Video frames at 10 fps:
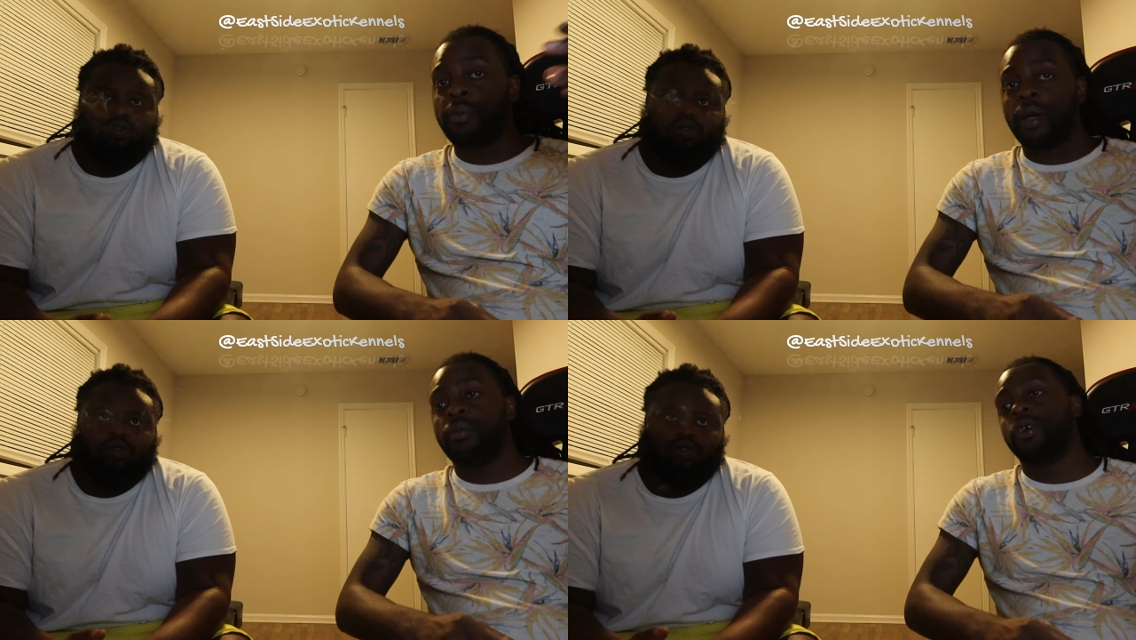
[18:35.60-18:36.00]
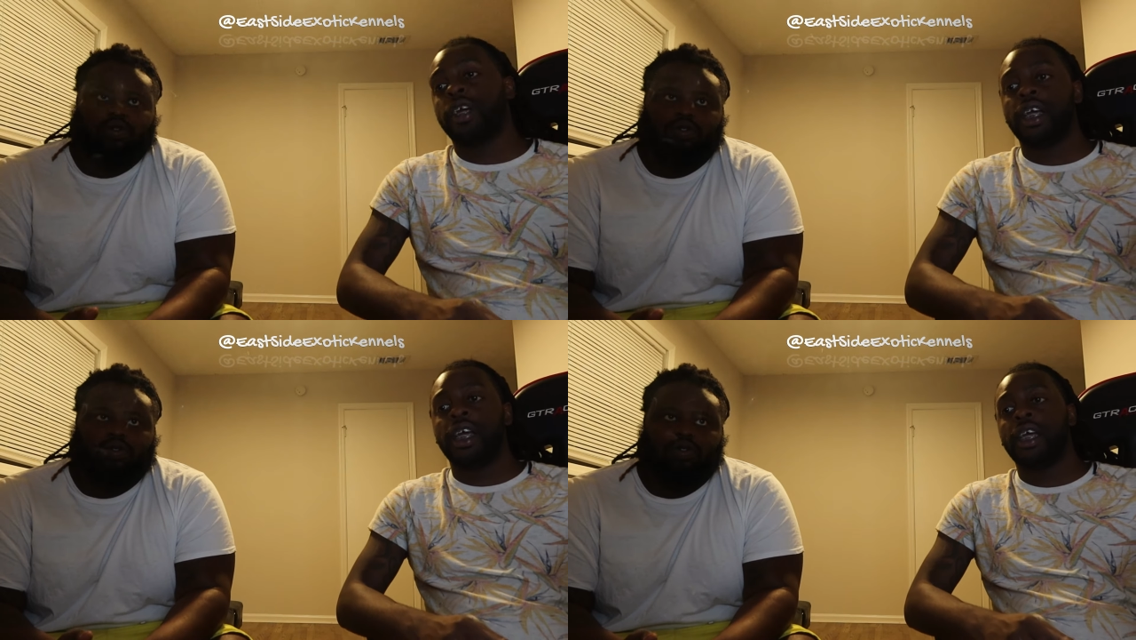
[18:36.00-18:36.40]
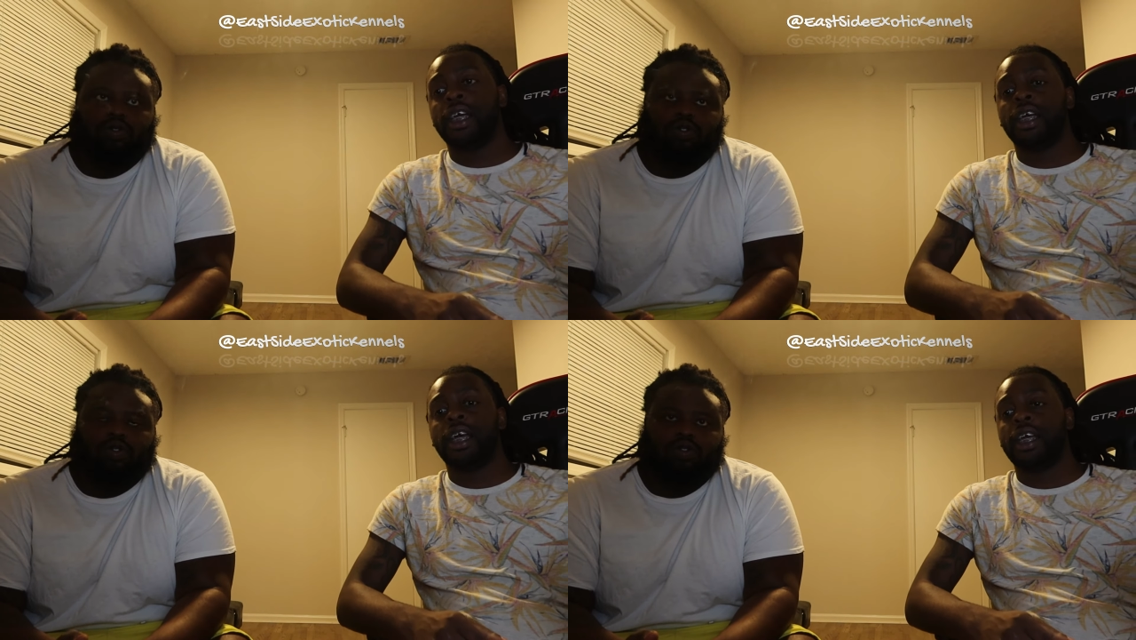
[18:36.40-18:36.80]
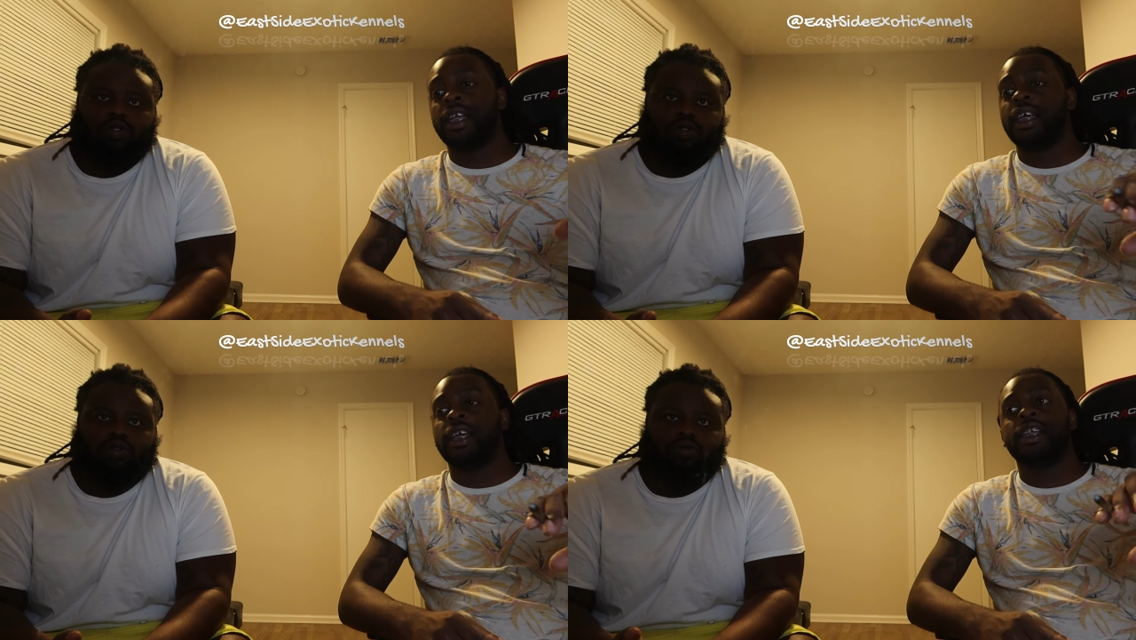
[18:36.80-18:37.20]
Speaker 1: her paperwork in hand, and
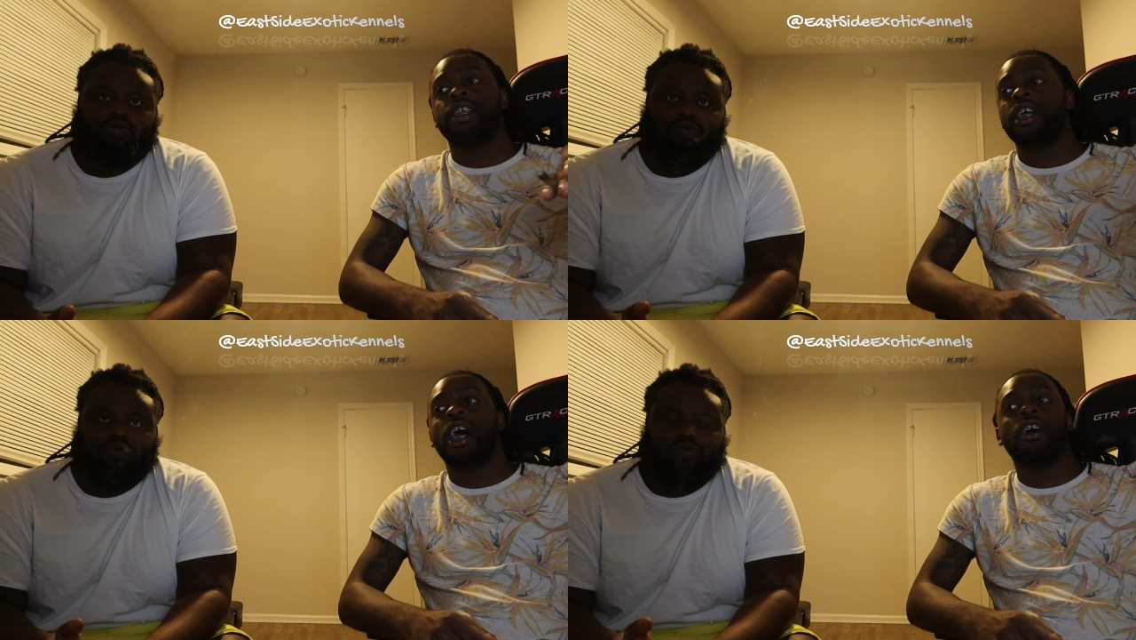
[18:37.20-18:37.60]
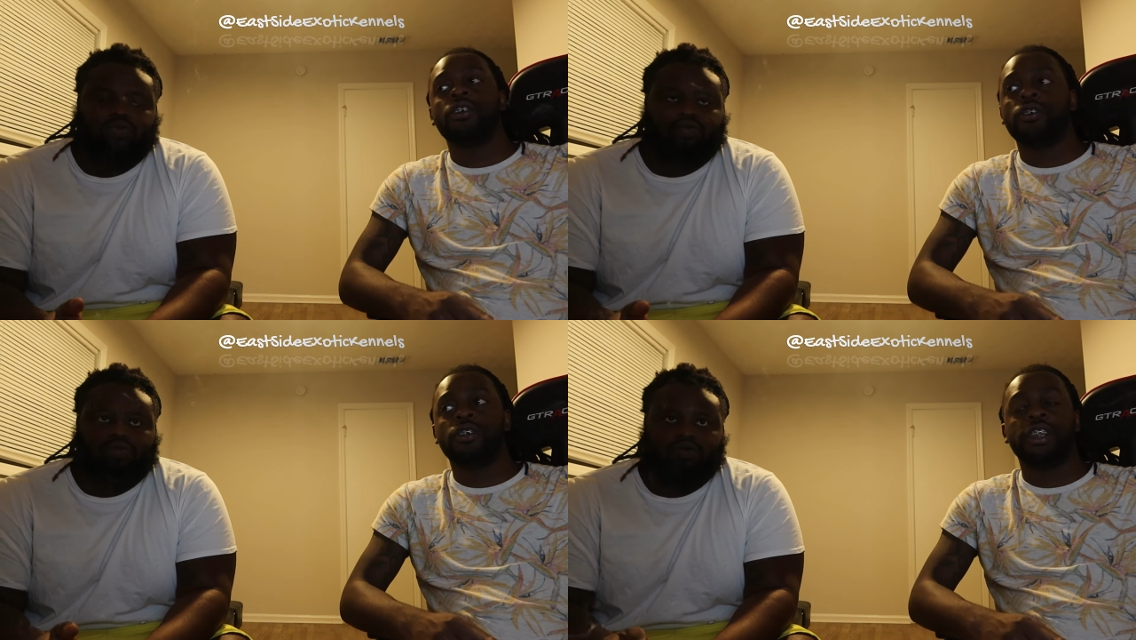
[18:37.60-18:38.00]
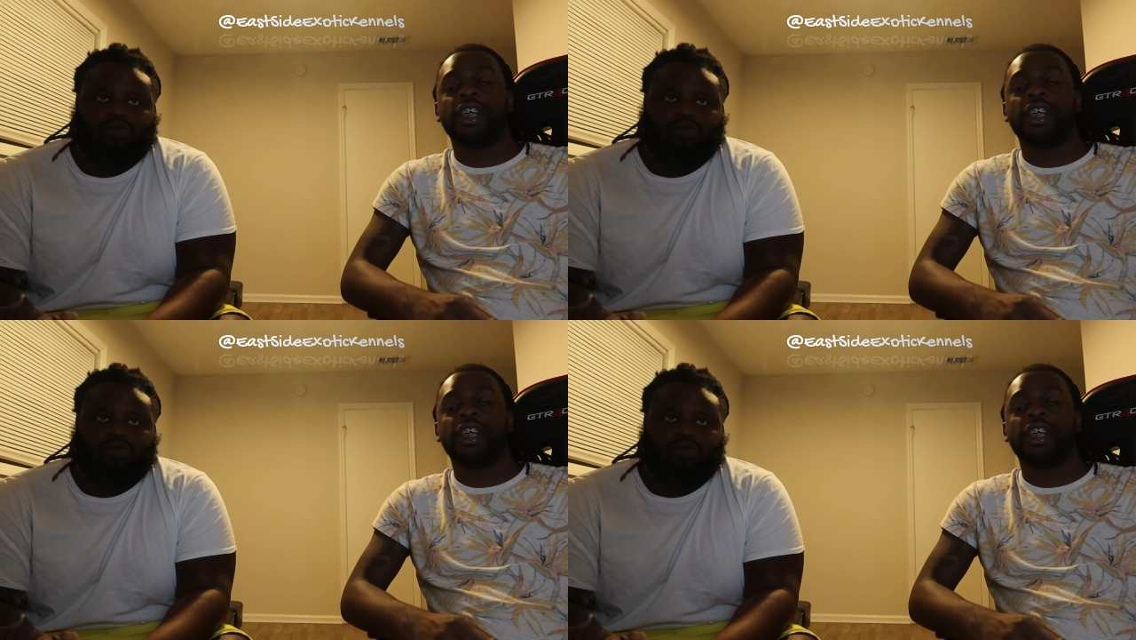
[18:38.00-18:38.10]
then she all yours.